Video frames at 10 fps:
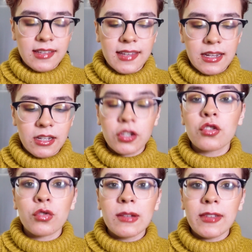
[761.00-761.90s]
is an
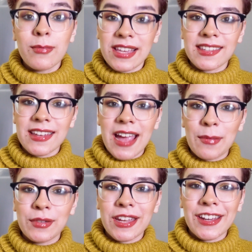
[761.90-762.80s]
extremely messy
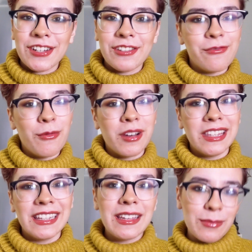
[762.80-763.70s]
application of Water
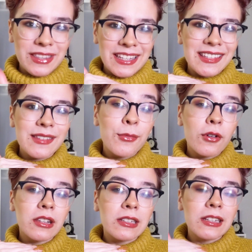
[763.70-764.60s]
Lily, but this is
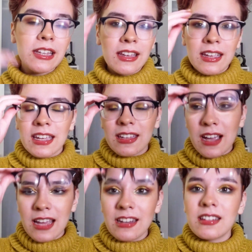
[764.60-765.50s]
Water Lily. It
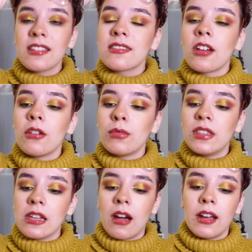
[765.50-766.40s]
kind of does go
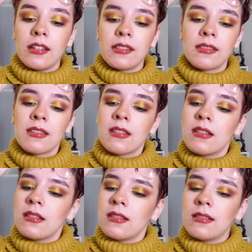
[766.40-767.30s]
with the eyes.
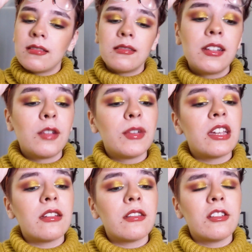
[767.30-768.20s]
A little
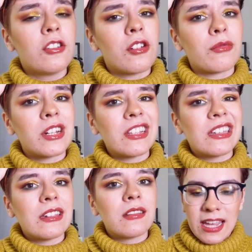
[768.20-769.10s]
bit. Not
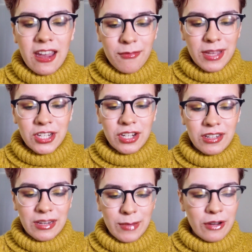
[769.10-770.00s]
really. Like I've mentioned
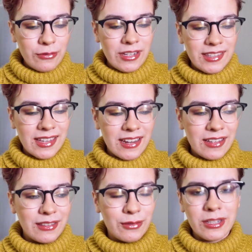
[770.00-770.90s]
in my Oden's
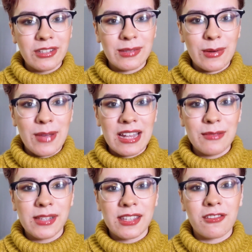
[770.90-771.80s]
Eye 3 Looks 1
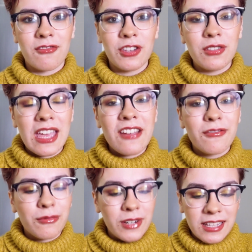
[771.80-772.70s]
Palette Plus review, they
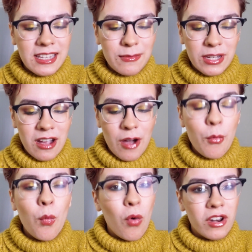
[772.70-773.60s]
have really
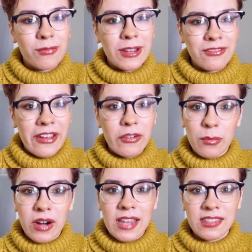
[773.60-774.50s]
become one of my
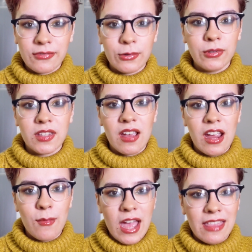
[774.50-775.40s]
favourite brands of all
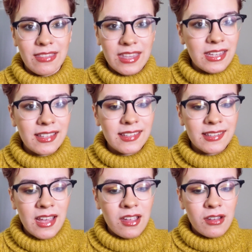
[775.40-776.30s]
time, and
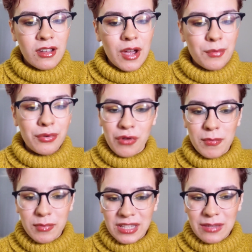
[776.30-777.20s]
these are
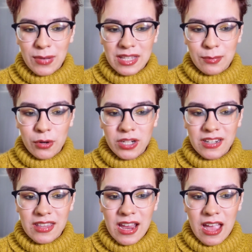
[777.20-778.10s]
probably the best
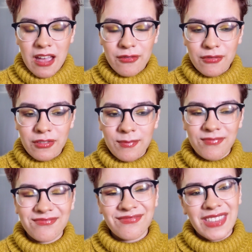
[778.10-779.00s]
product they have.
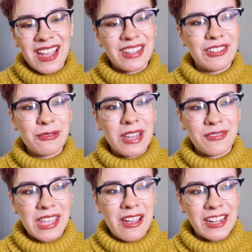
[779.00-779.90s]
I do
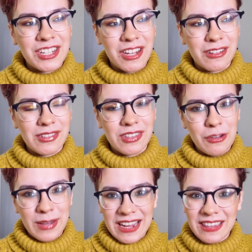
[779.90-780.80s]
love their eyeshadows though,
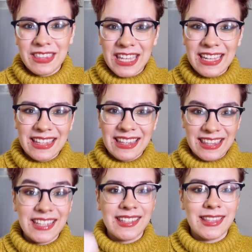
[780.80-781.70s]
but I think
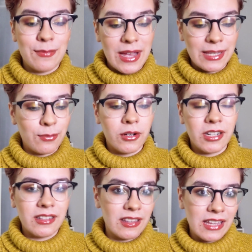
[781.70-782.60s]
this is the best
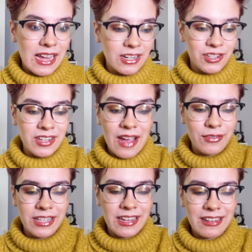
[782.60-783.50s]
product that they actually have in their